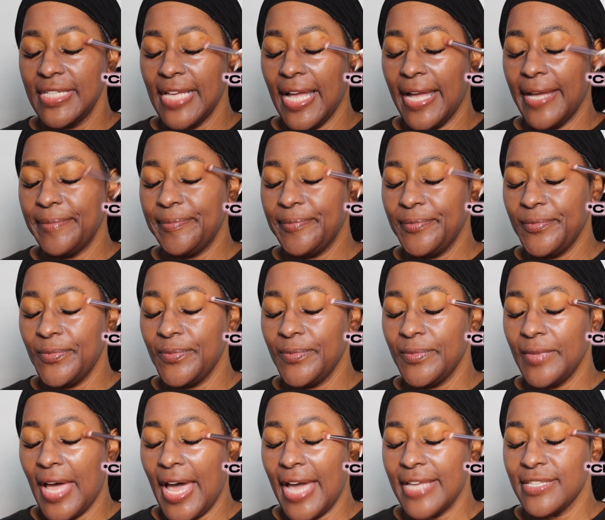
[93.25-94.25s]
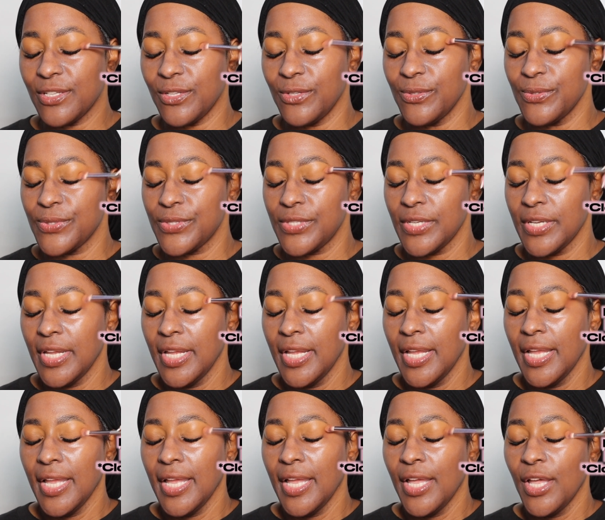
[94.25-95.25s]
So she's always like, I'm
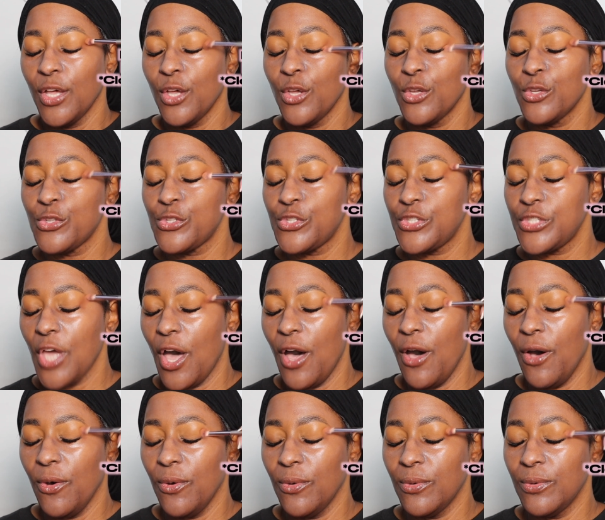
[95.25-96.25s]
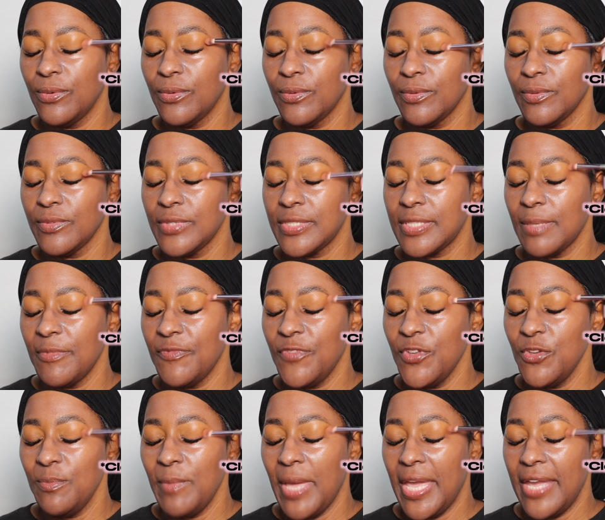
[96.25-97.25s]
going to come with my outfit because I want Angel to
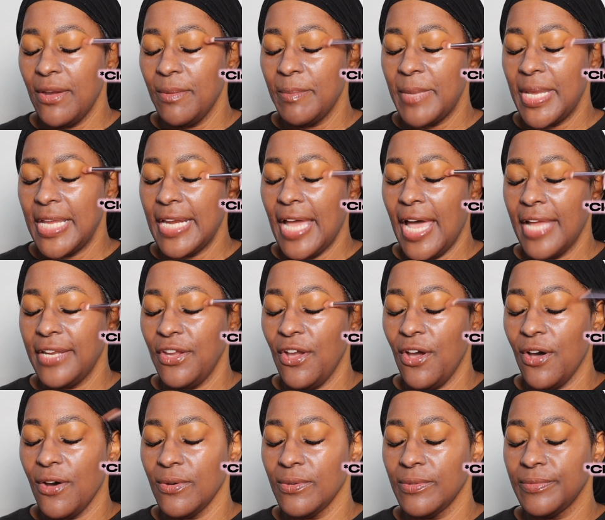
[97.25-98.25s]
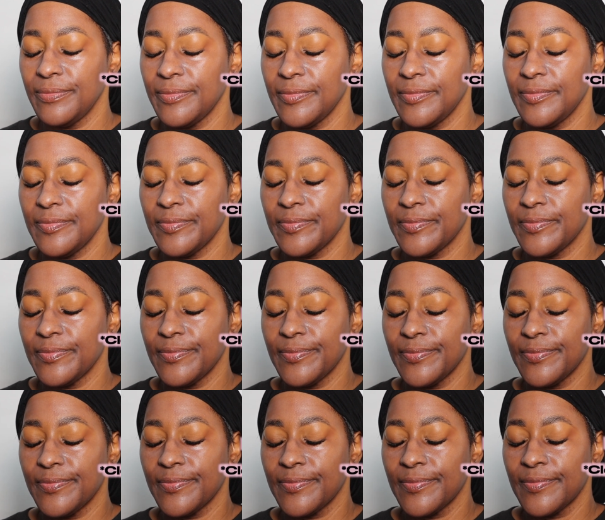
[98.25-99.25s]
snap a pic of me so I can put it on the gram.
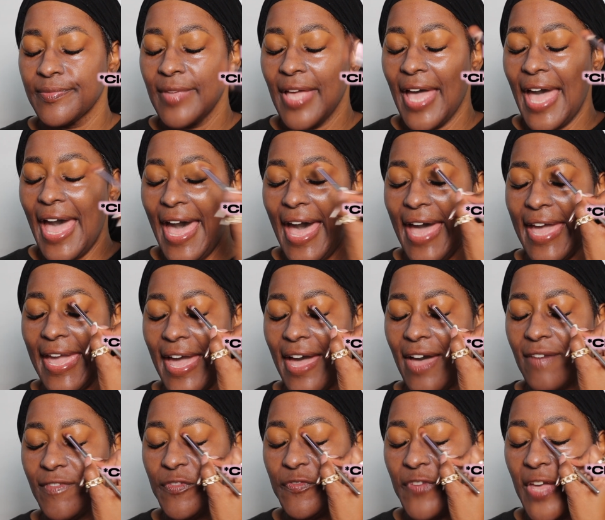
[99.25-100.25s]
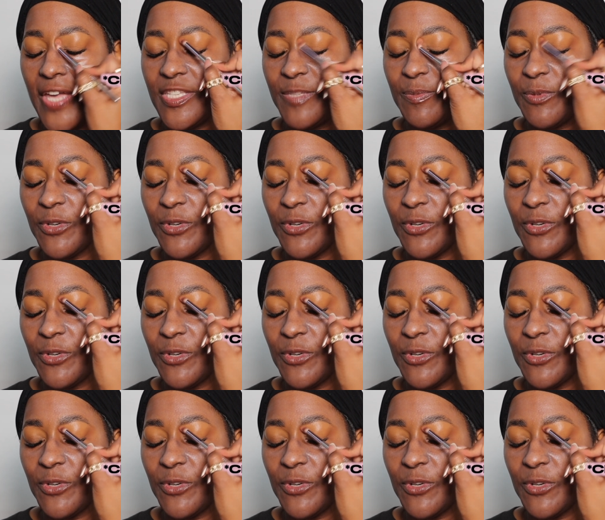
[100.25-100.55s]
She's spoiled,